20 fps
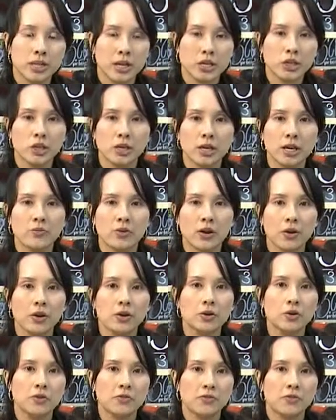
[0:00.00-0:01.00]
actually very
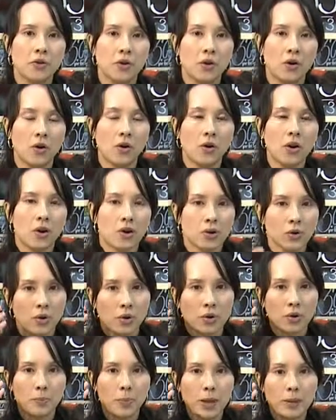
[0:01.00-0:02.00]
good for
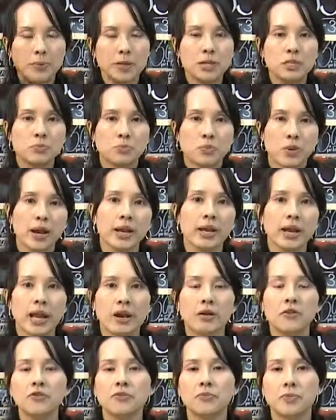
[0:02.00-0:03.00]
your baby's brain
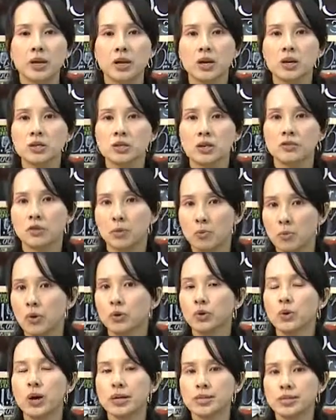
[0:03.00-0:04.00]
health because of the
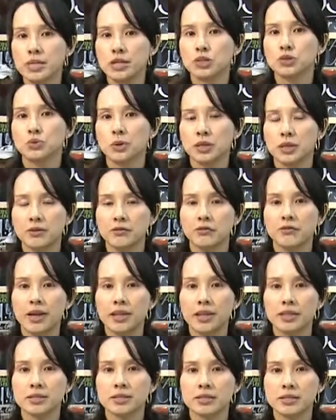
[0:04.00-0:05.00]
monounsaturated
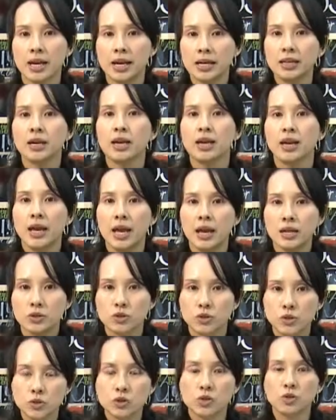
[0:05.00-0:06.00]
fat inside, and
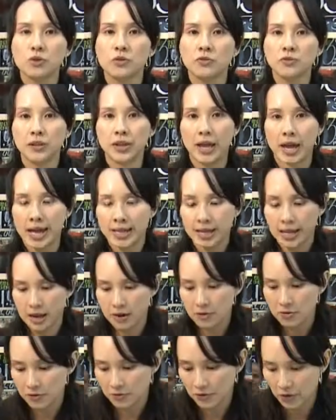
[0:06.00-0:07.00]
it's also good for the heart
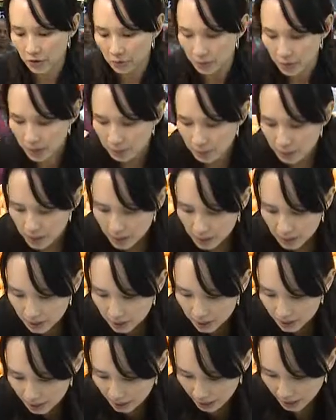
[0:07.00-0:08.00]
health for your baby.
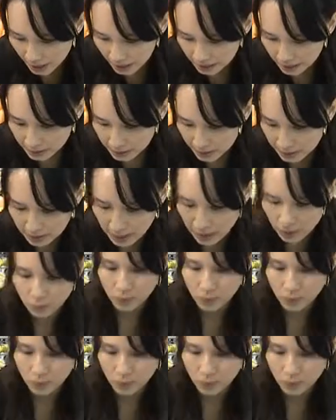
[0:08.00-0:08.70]
Other than that,